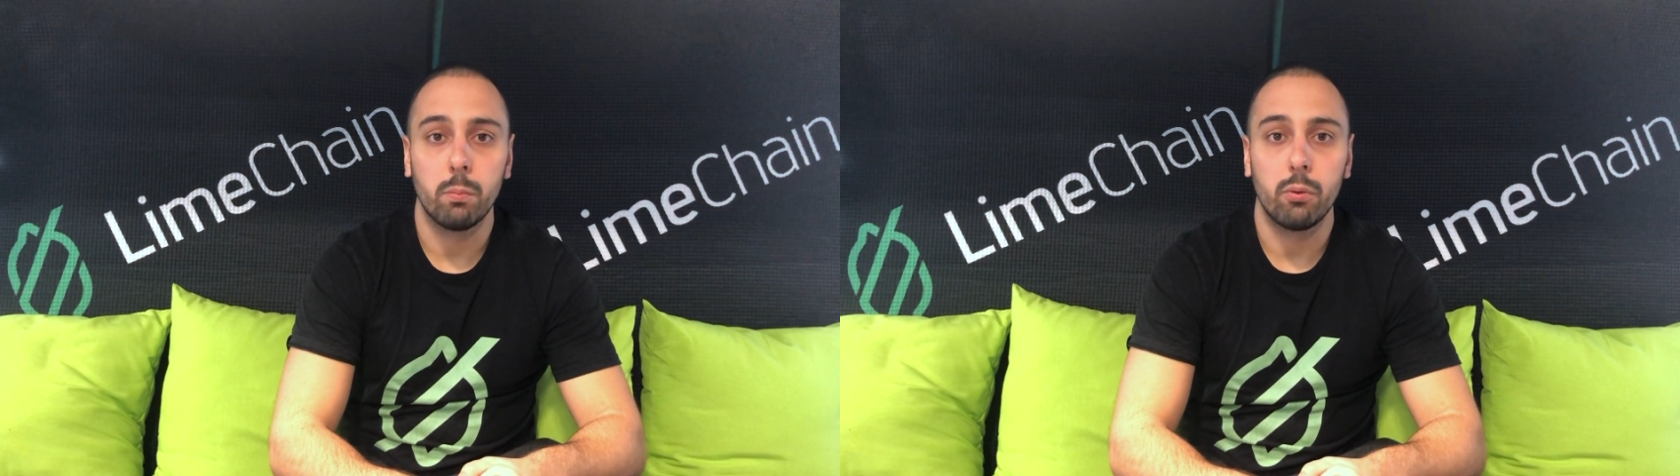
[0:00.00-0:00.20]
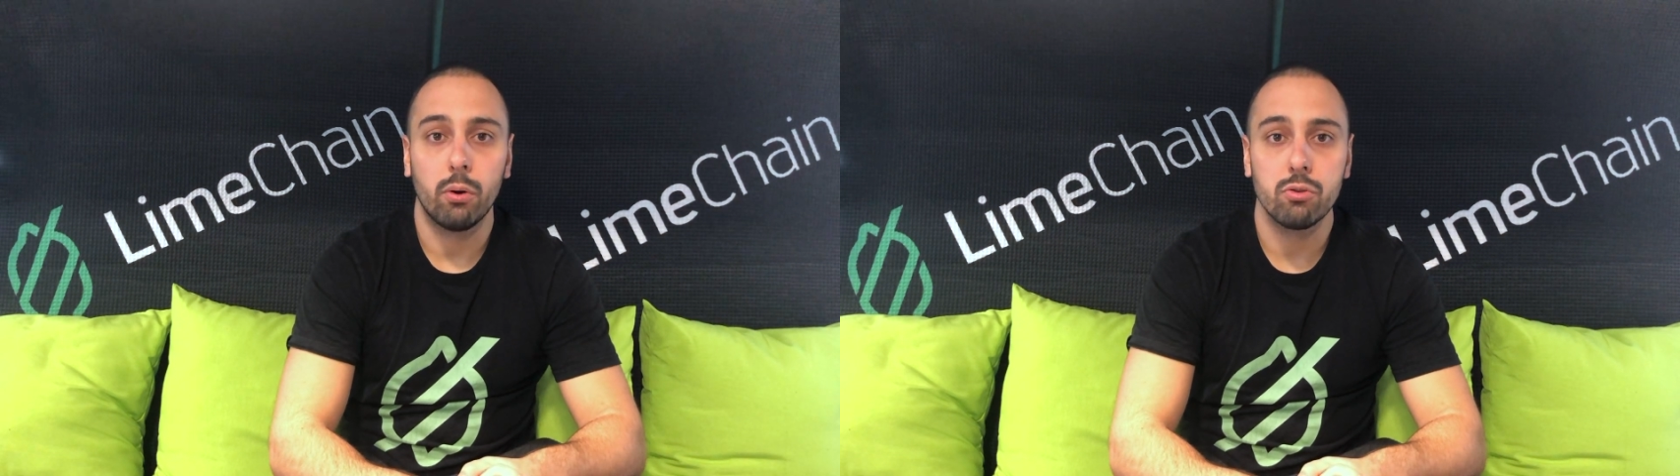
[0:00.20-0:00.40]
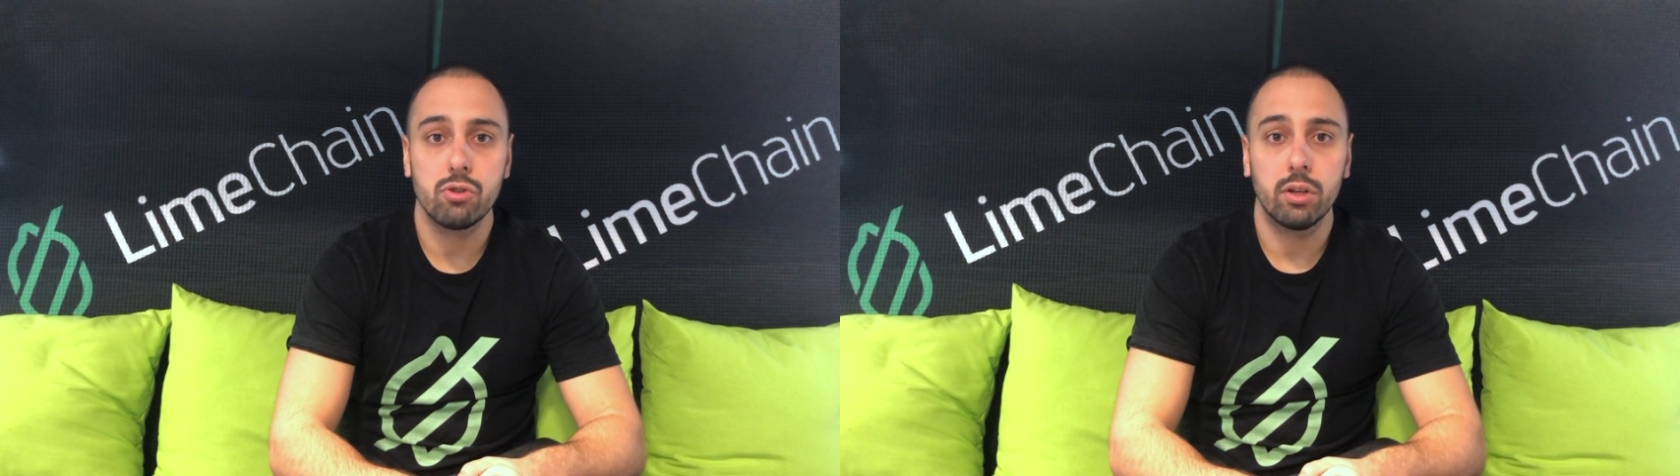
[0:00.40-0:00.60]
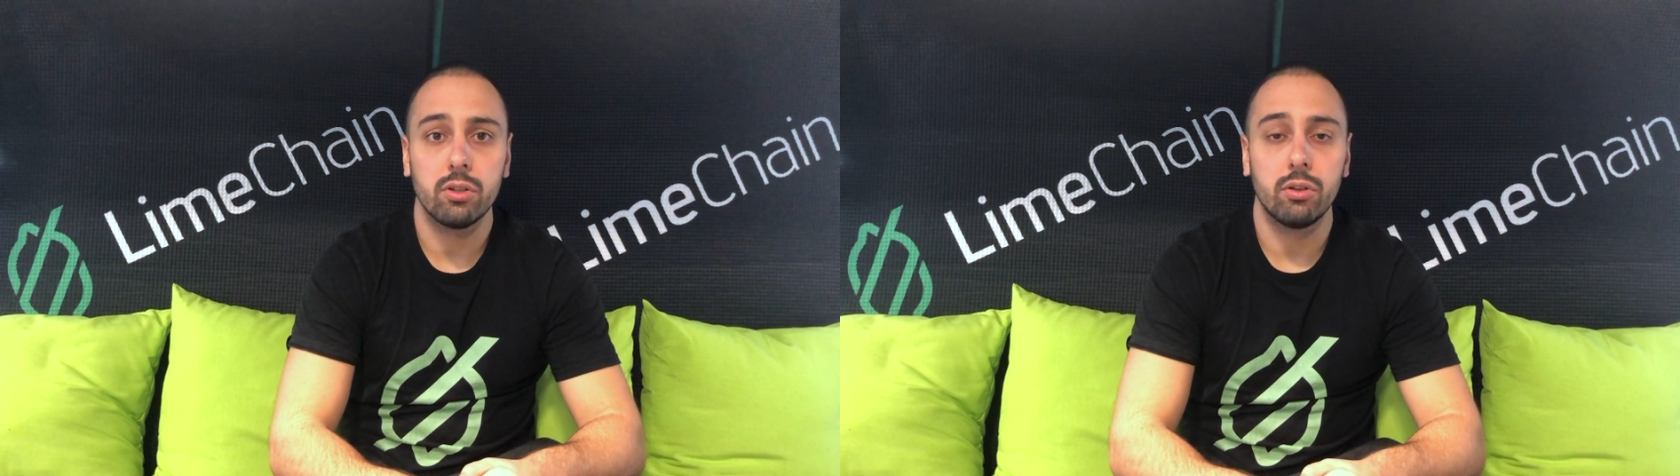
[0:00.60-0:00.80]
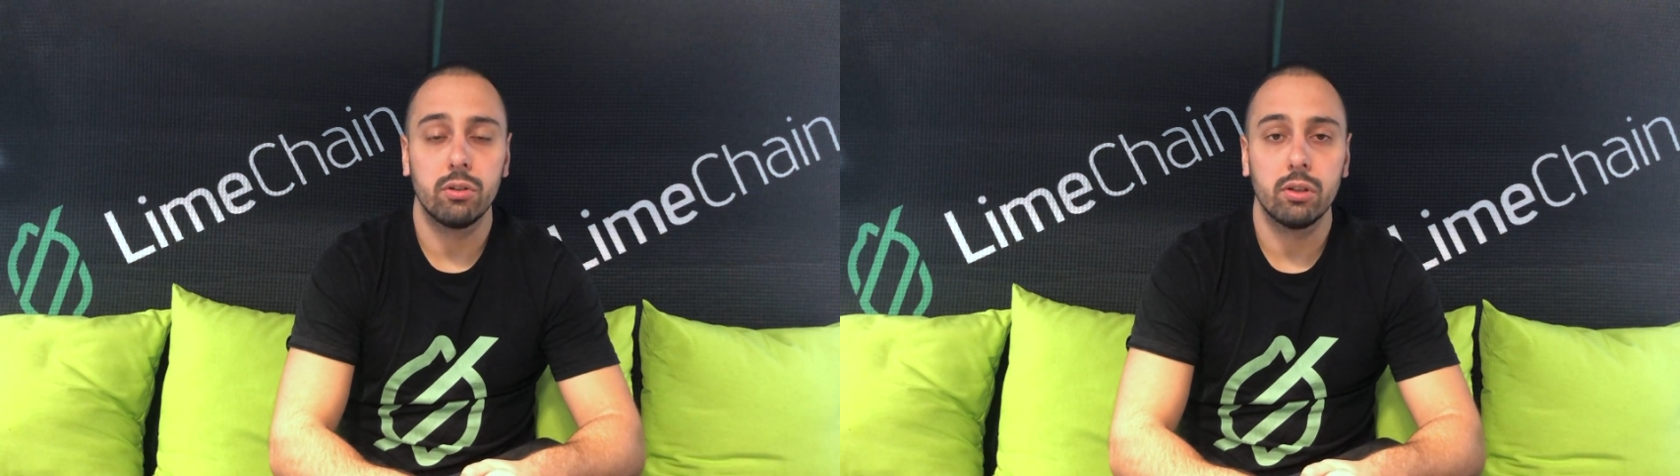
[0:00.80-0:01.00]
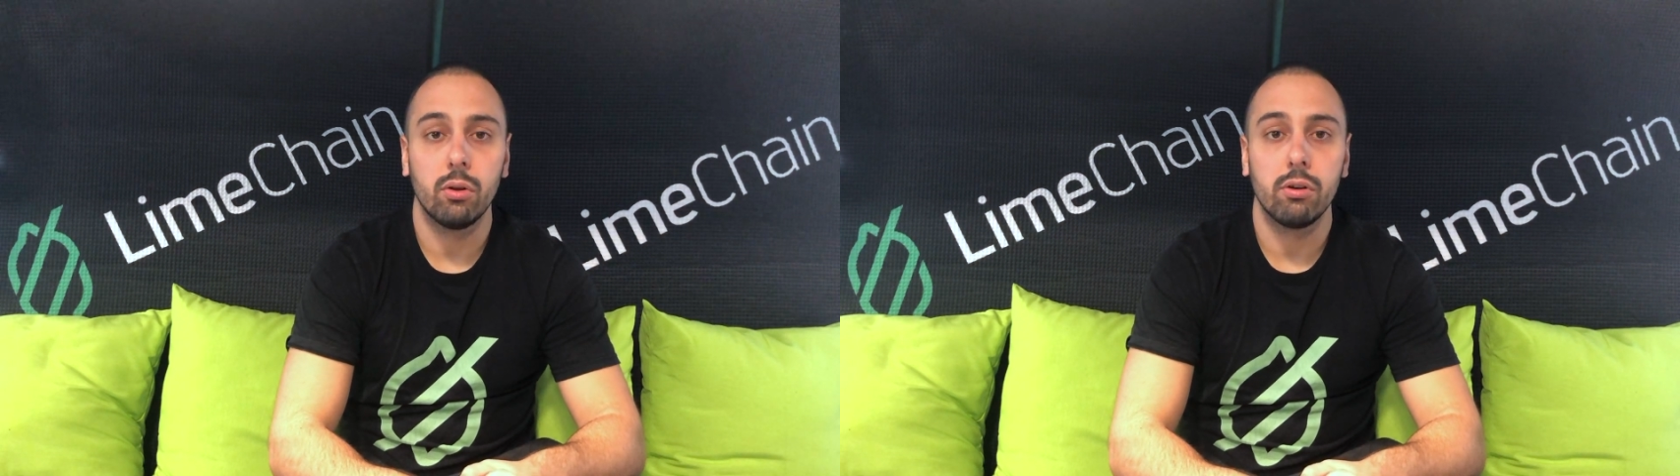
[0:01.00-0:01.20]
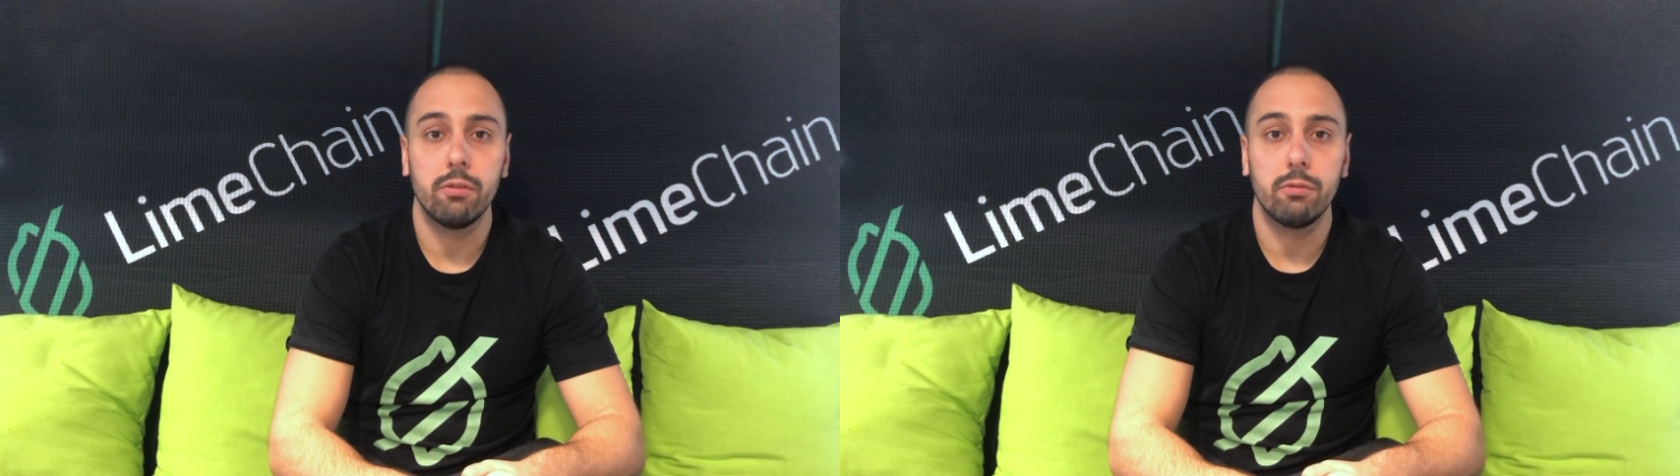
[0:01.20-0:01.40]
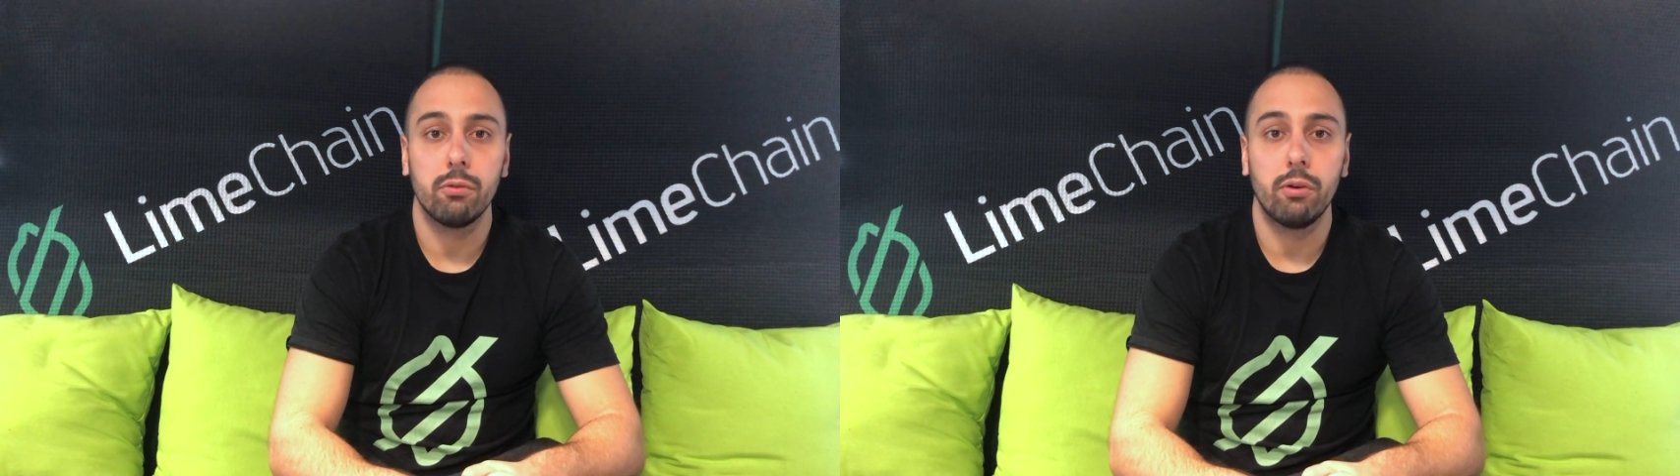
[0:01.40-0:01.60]
project currently only
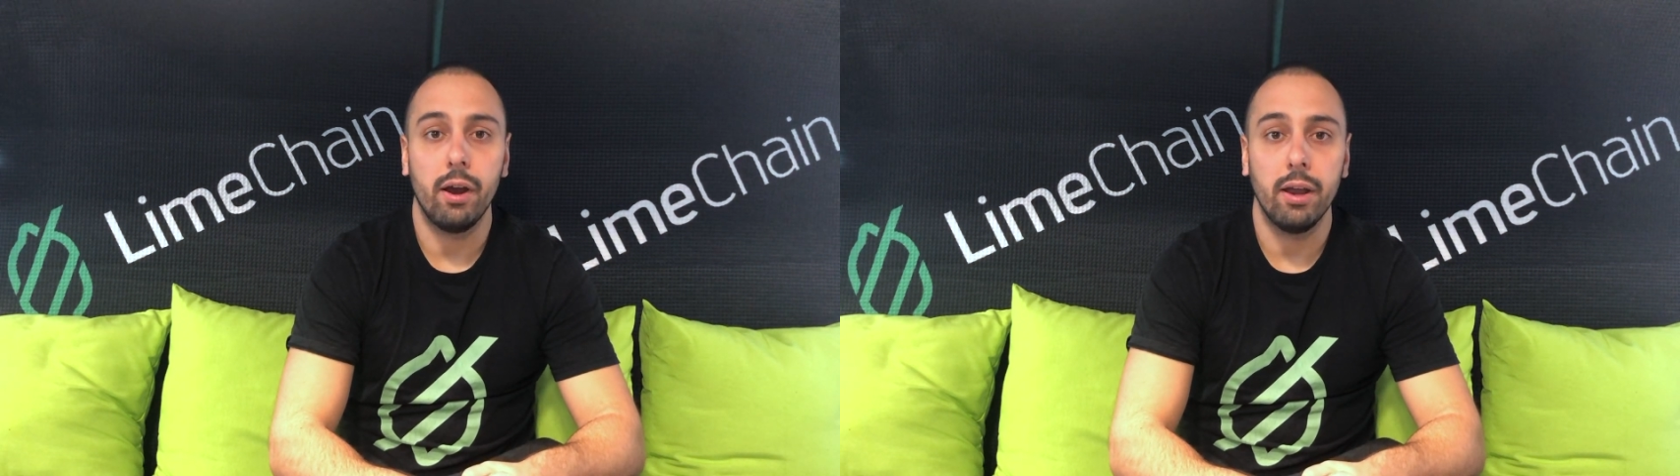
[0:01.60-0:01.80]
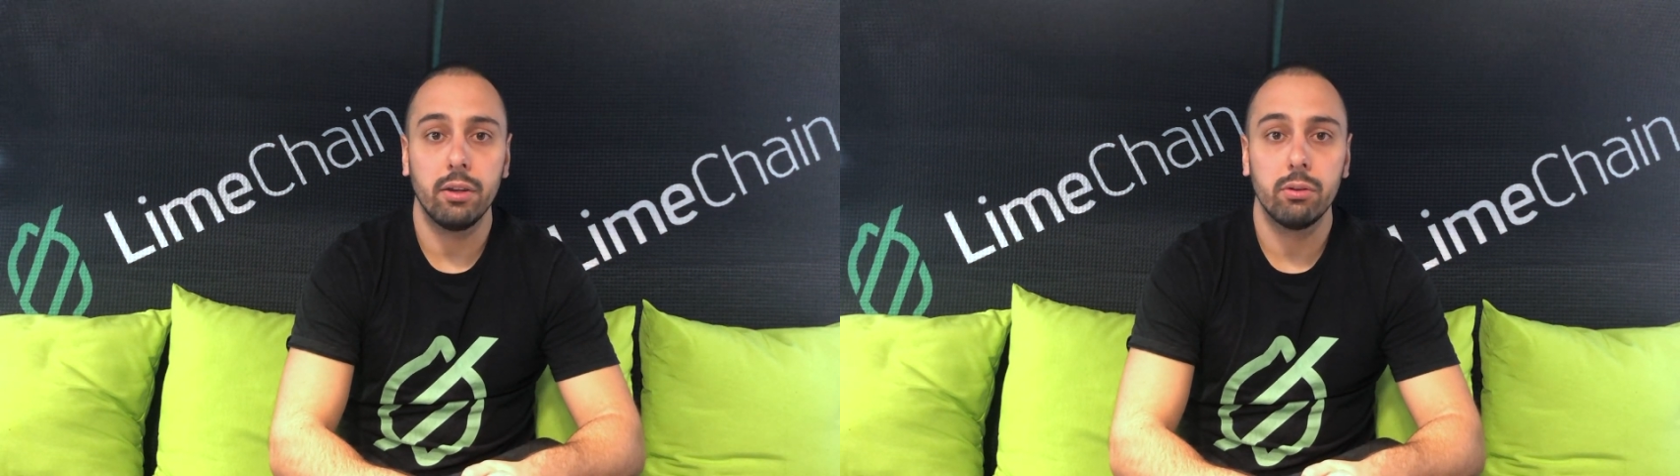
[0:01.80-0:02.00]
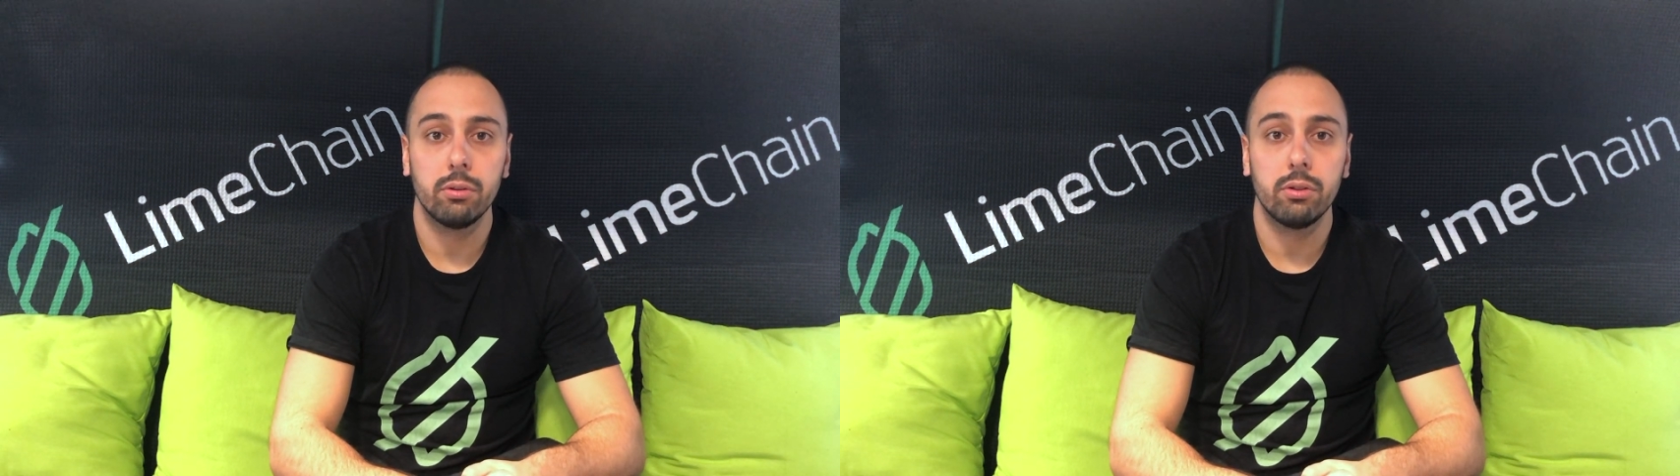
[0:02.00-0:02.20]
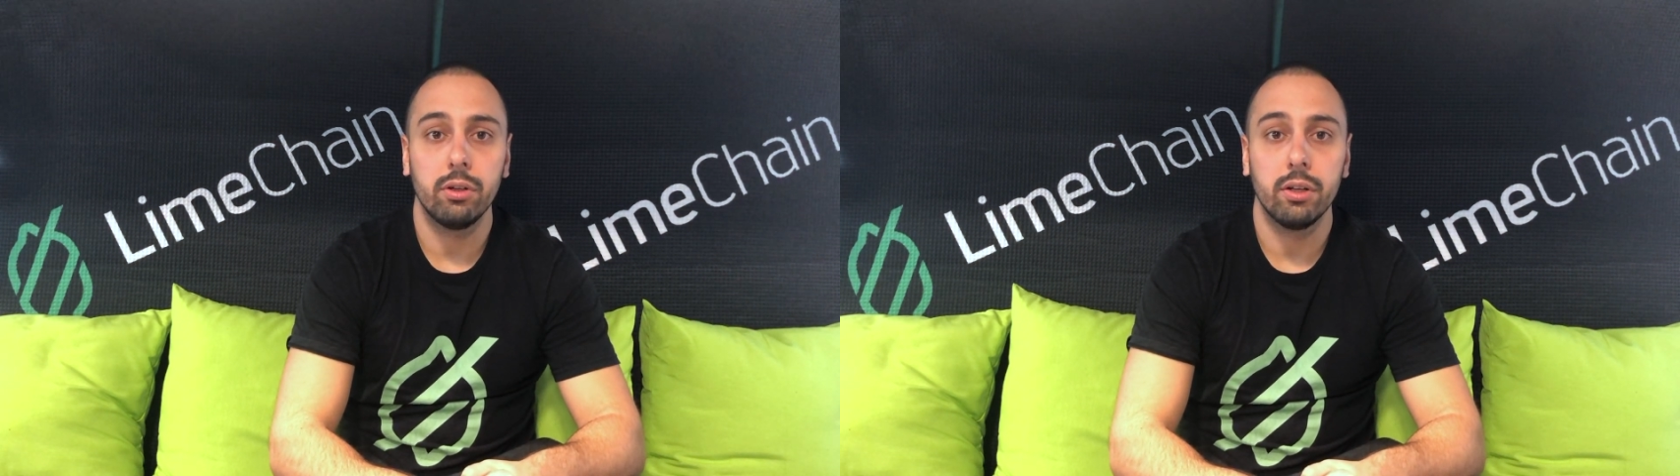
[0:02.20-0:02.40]
for Angular,